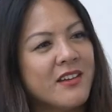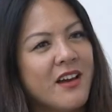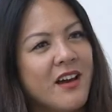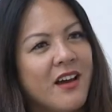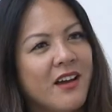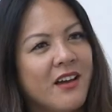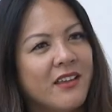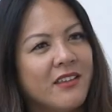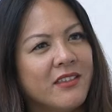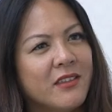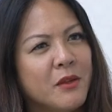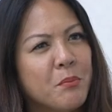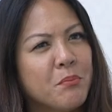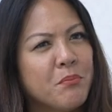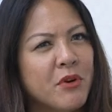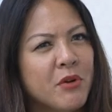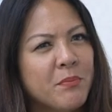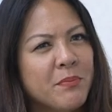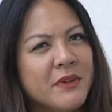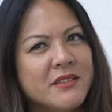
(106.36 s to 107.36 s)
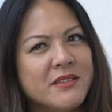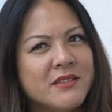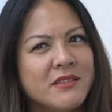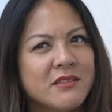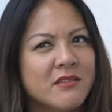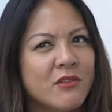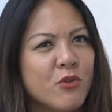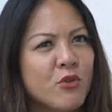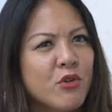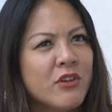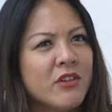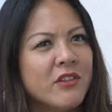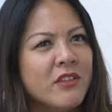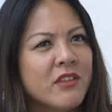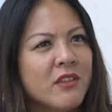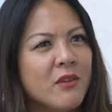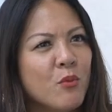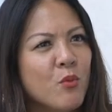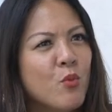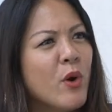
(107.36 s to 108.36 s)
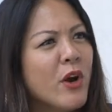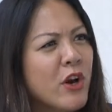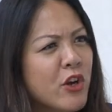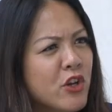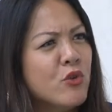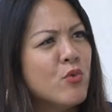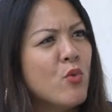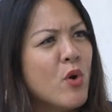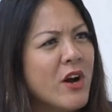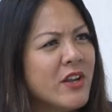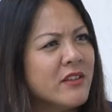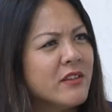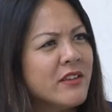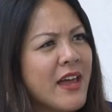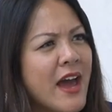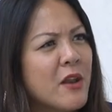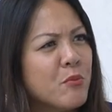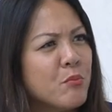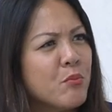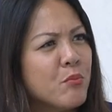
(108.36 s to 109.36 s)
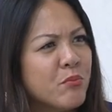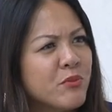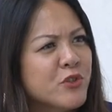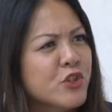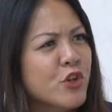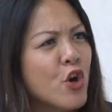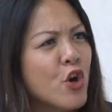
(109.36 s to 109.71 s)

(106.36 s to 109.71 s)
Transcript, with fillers: uh, the purpose or where you want that to